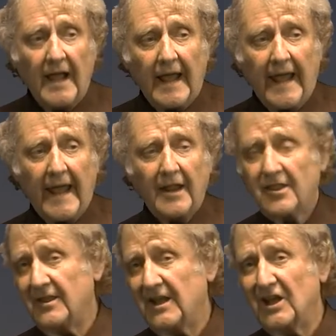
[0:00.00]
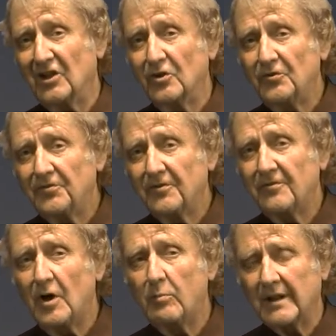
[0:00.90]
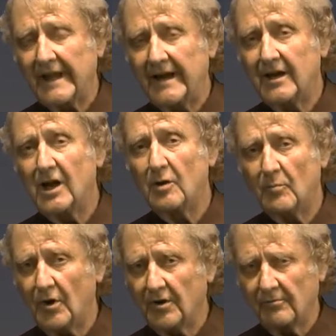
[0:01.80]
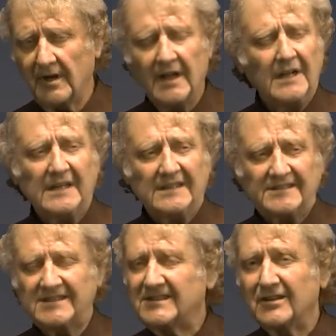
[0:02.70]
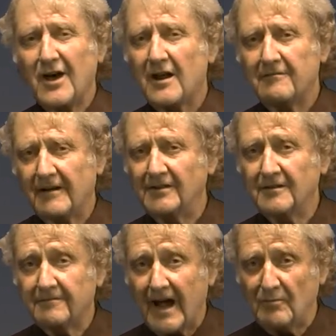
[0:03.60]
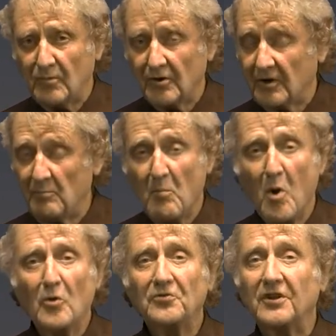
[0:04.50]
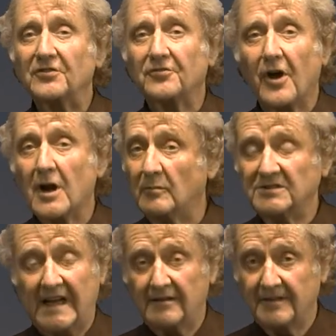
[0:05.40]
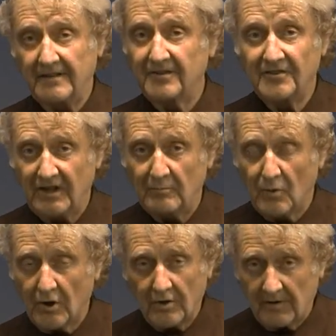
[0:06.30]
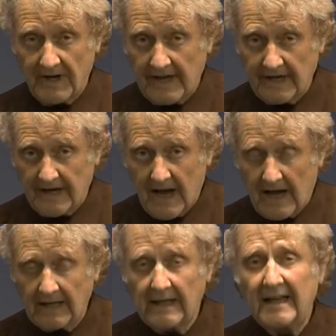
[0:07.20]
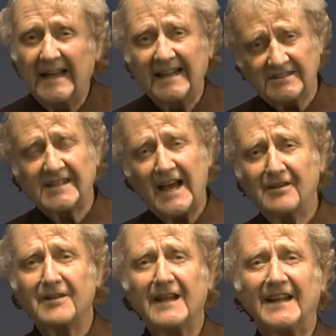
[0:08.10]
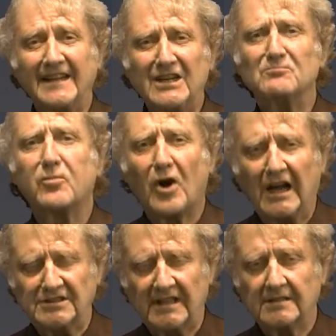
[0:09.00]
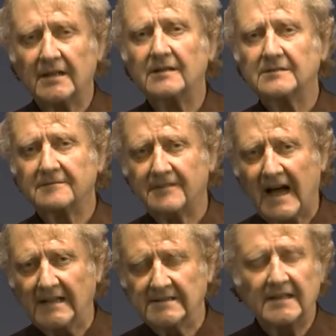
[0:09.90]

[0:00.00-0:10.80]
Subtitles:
and the elusive planet Mercury. Just a lot of fun to find Mercury. Most astronomers haven't even seen Mercury naked eye. It's kind of like a neat project to find.